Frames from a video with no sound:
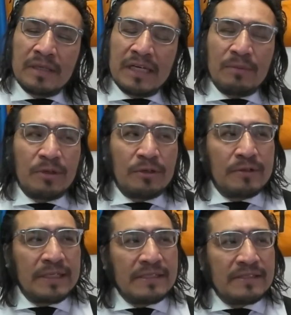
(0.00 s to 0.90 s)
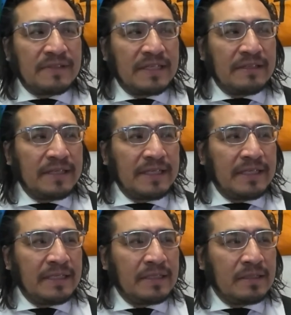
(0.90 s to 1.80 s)
I'm always
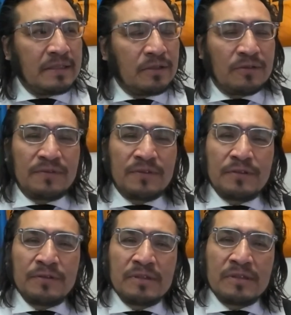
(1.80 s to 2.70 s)
very hopeful